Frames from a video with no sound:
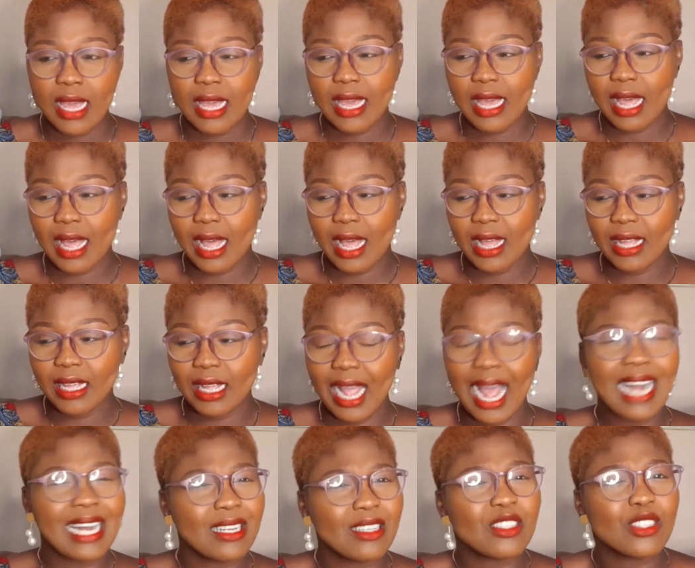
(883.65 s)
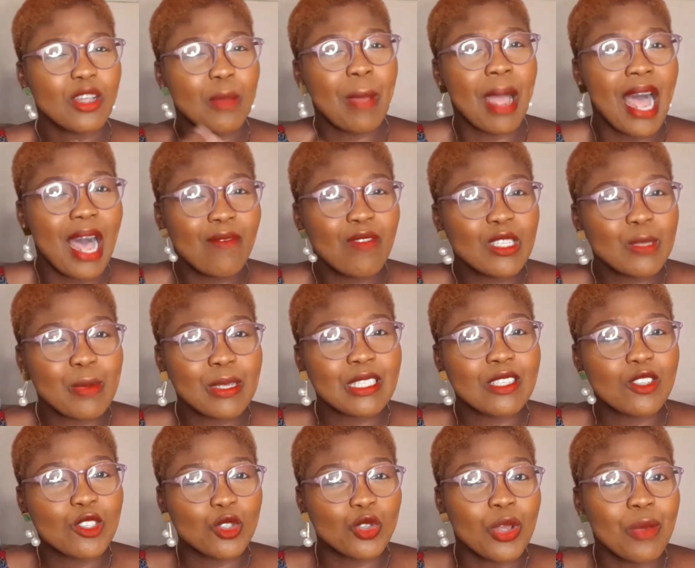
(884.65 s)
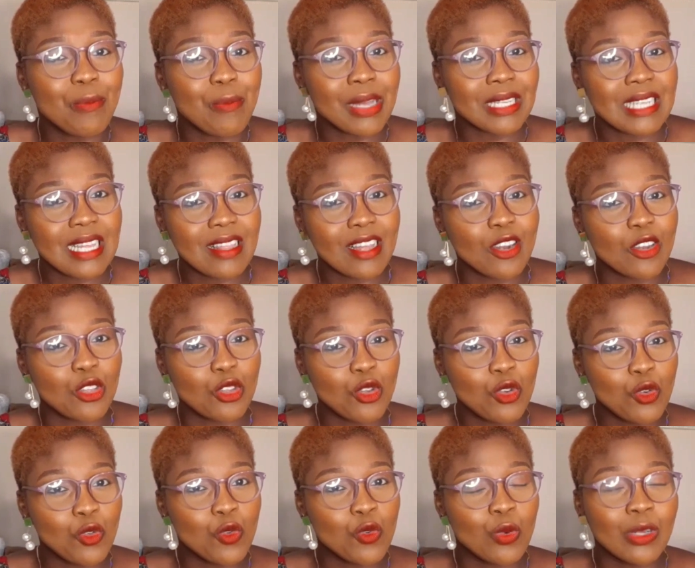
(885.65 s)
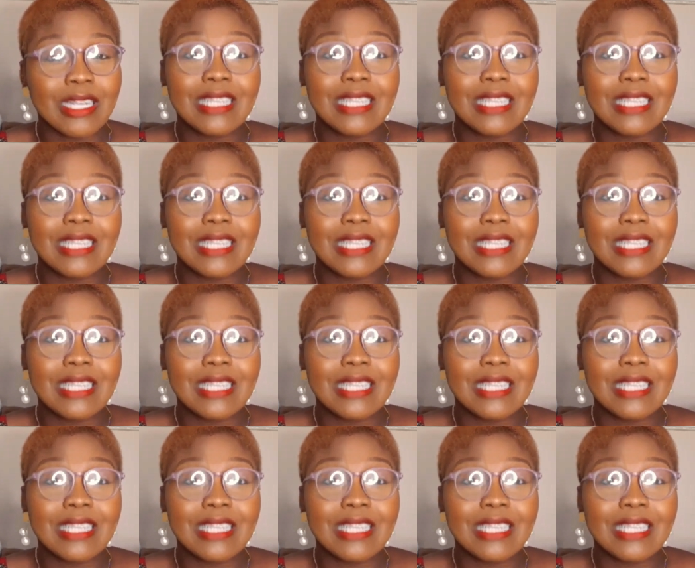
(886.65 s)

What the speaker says: And somehow this person is doing better than you,